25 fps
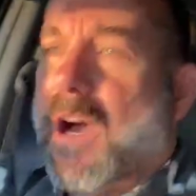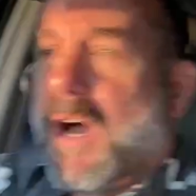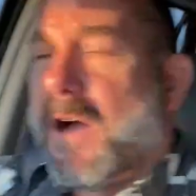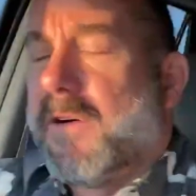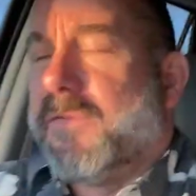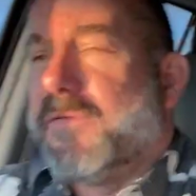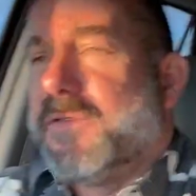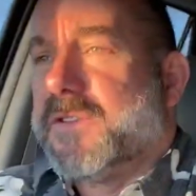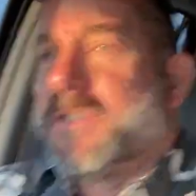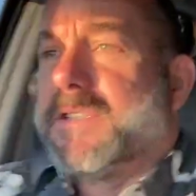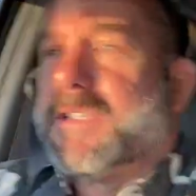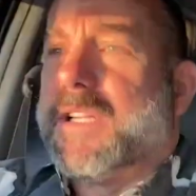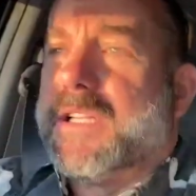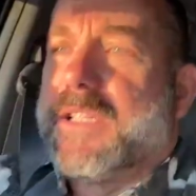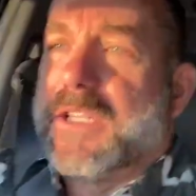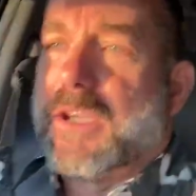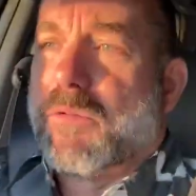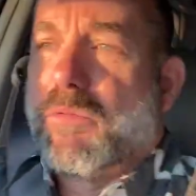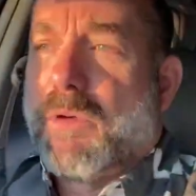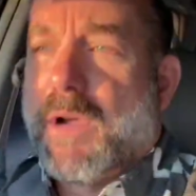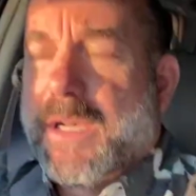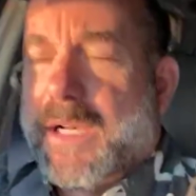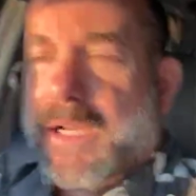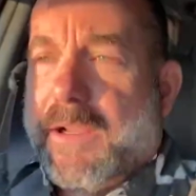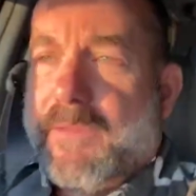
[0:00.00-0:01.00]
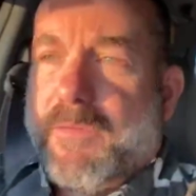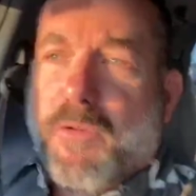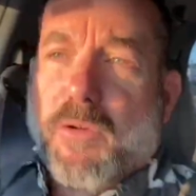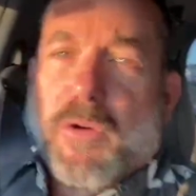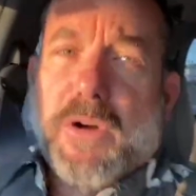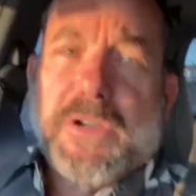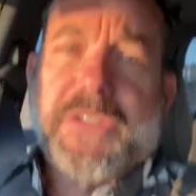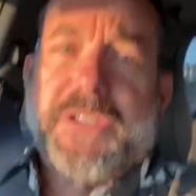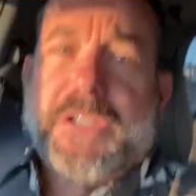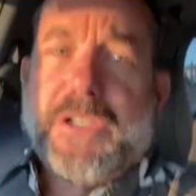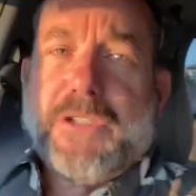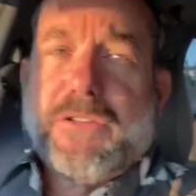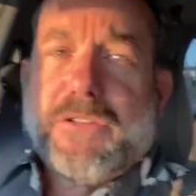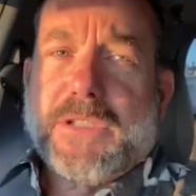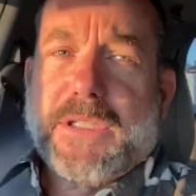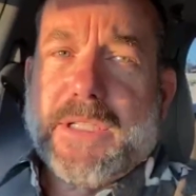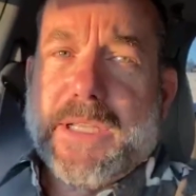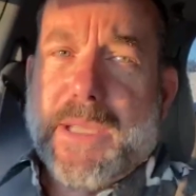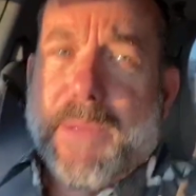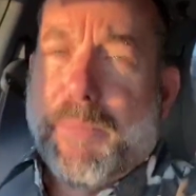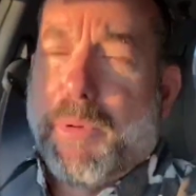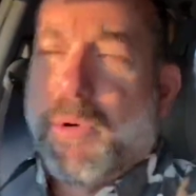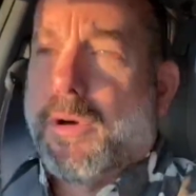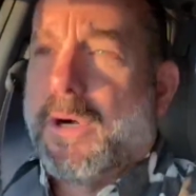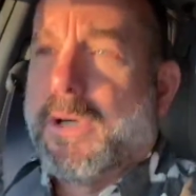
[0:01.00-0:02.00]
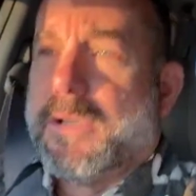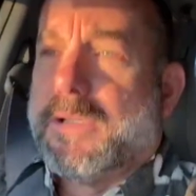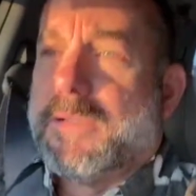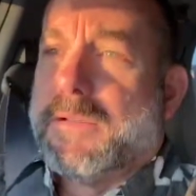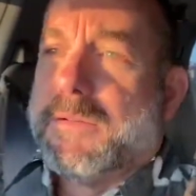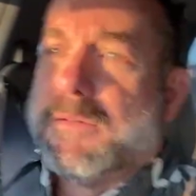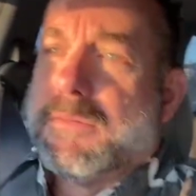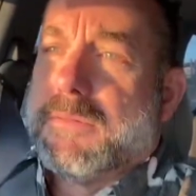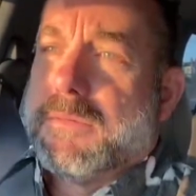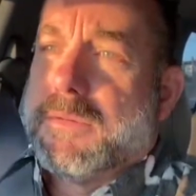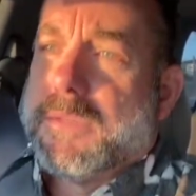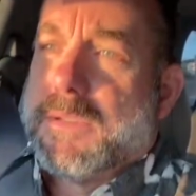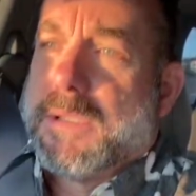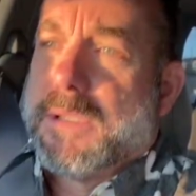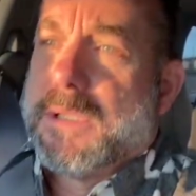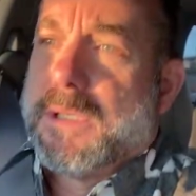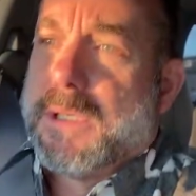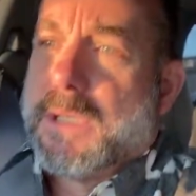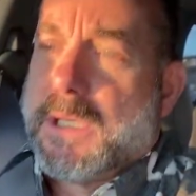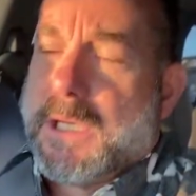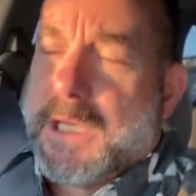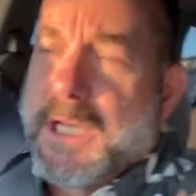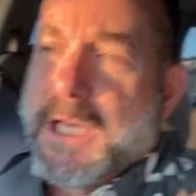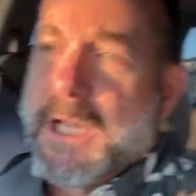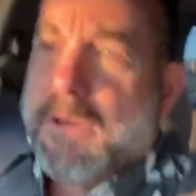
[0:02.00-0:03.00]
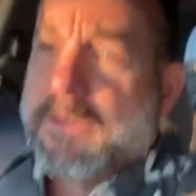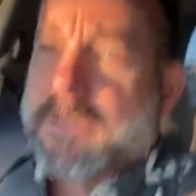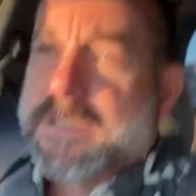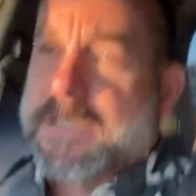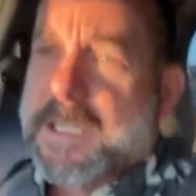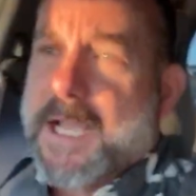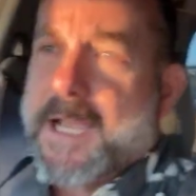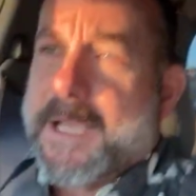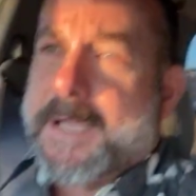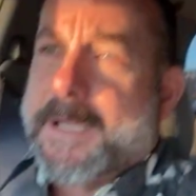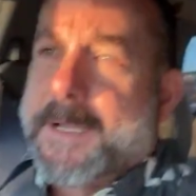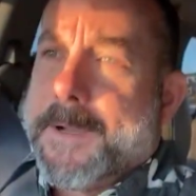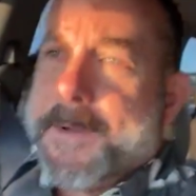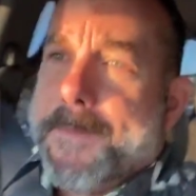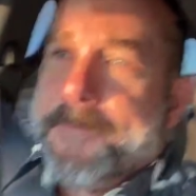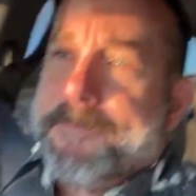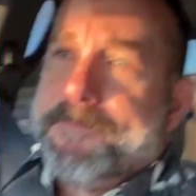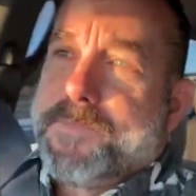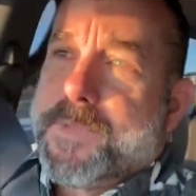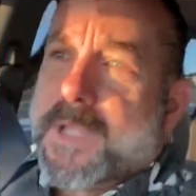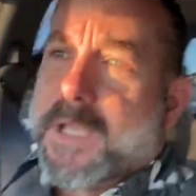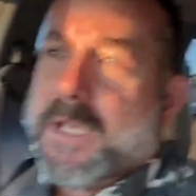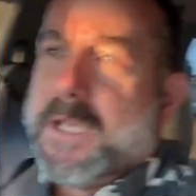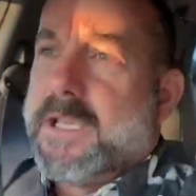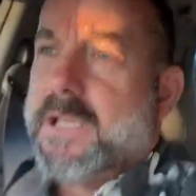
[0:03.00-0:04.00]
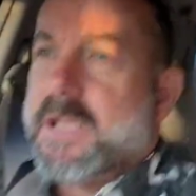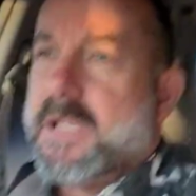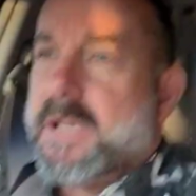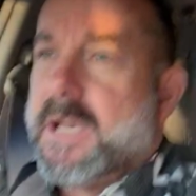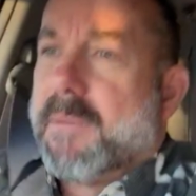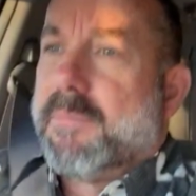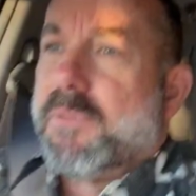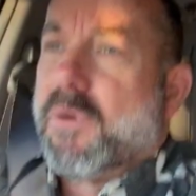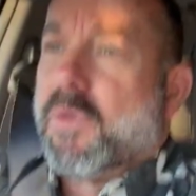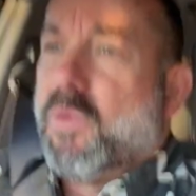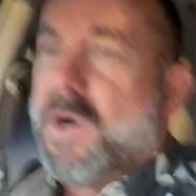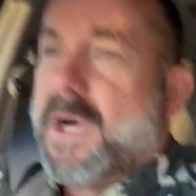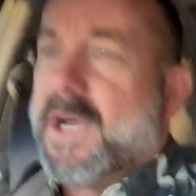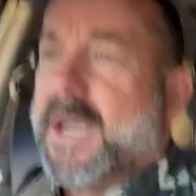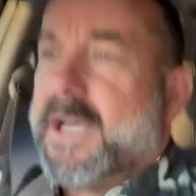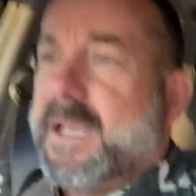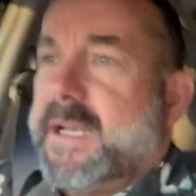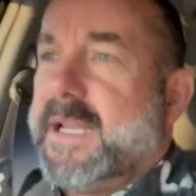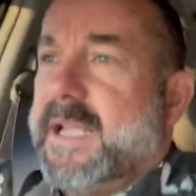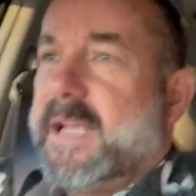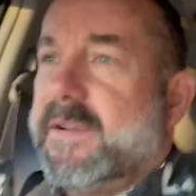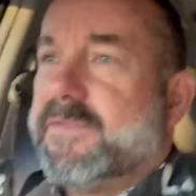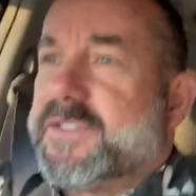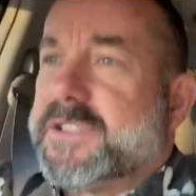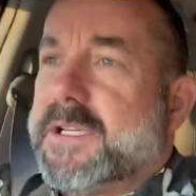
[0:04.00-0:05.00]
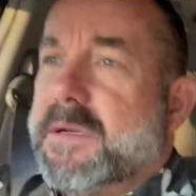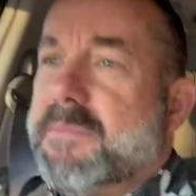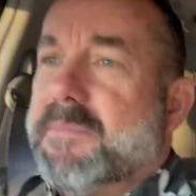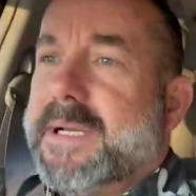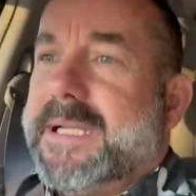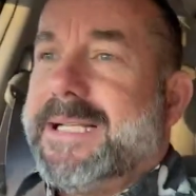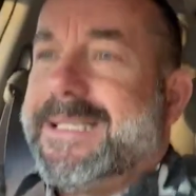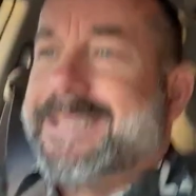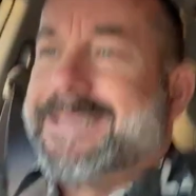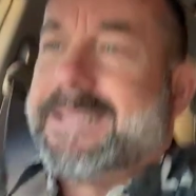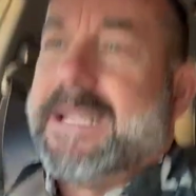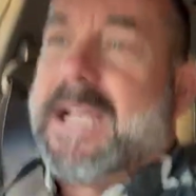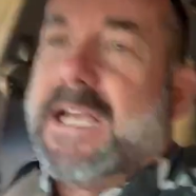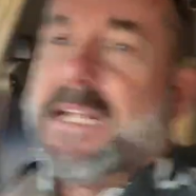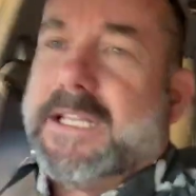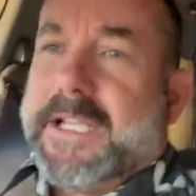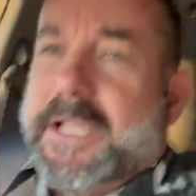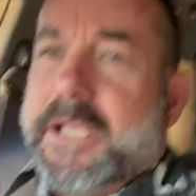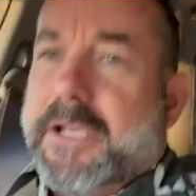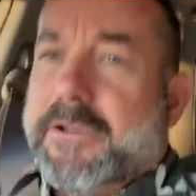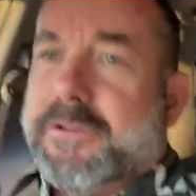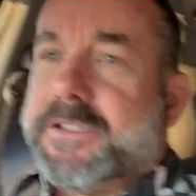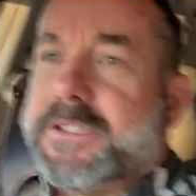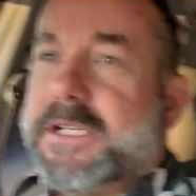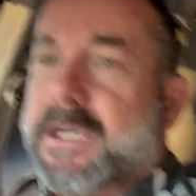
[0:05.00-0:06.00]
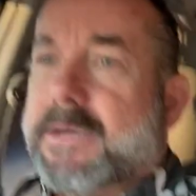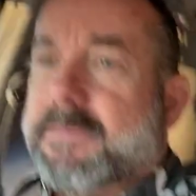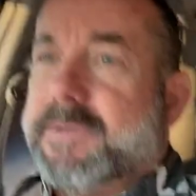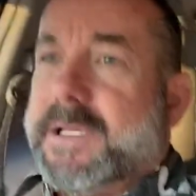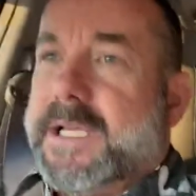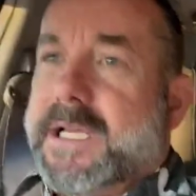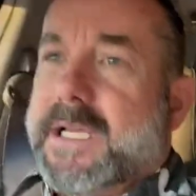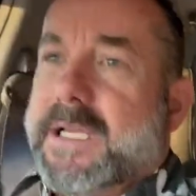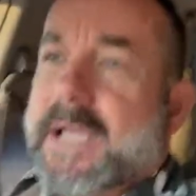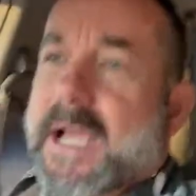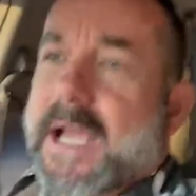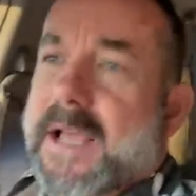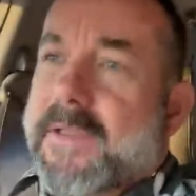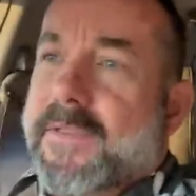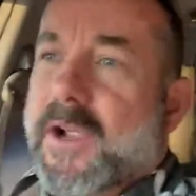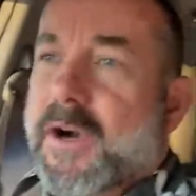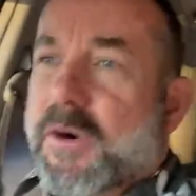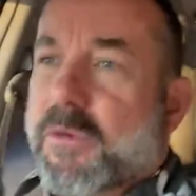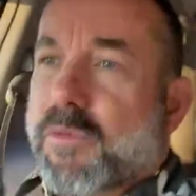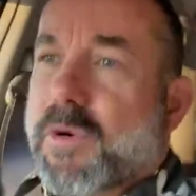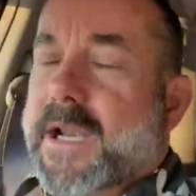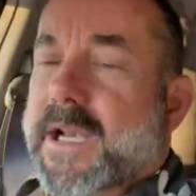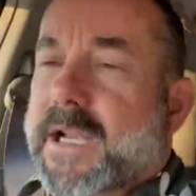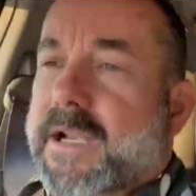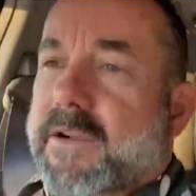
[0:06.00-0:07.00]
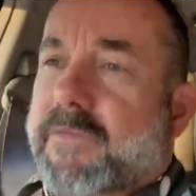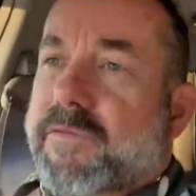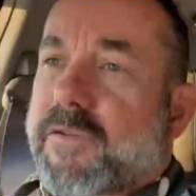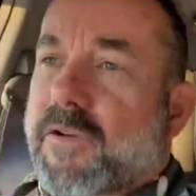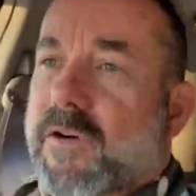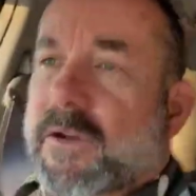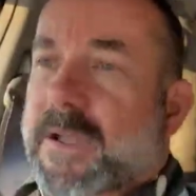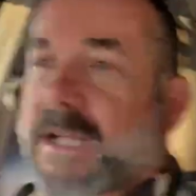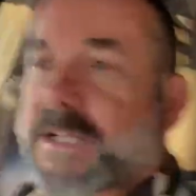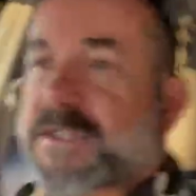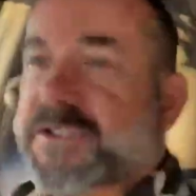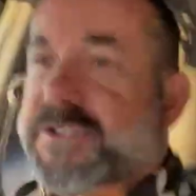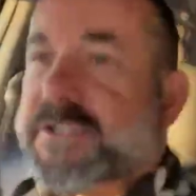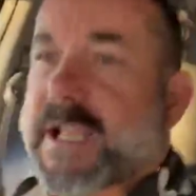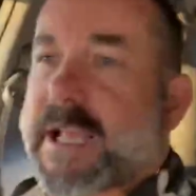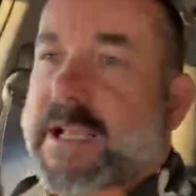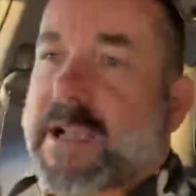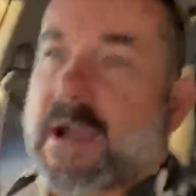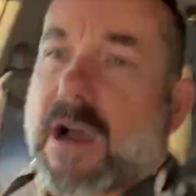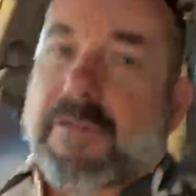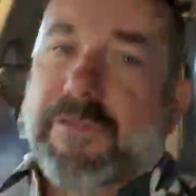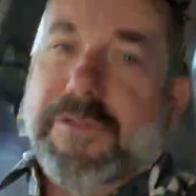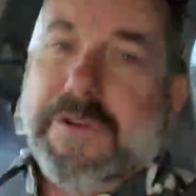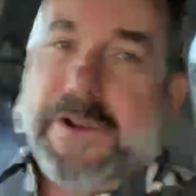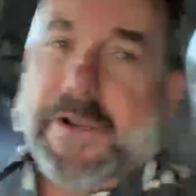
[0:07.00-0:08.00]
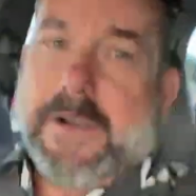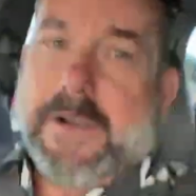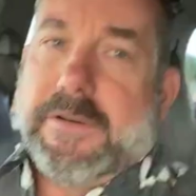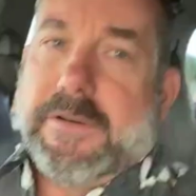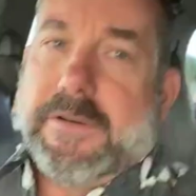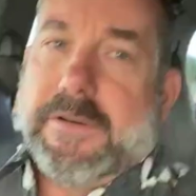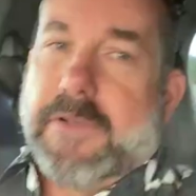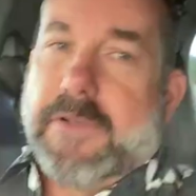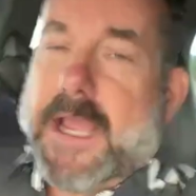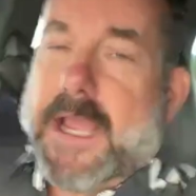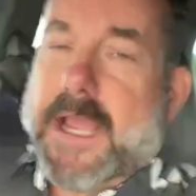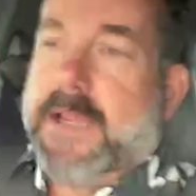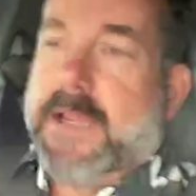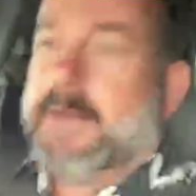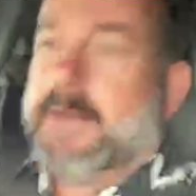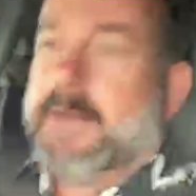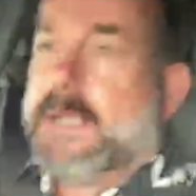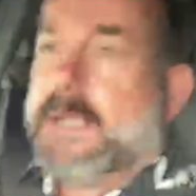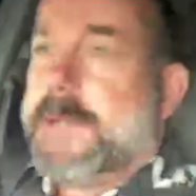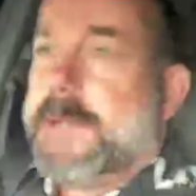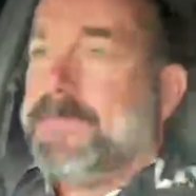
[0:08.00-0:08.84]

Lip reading: office that they're running for is hugely important. You know, it's like, number one, if somebody's telling you something and they're running for, let's say, governor, right?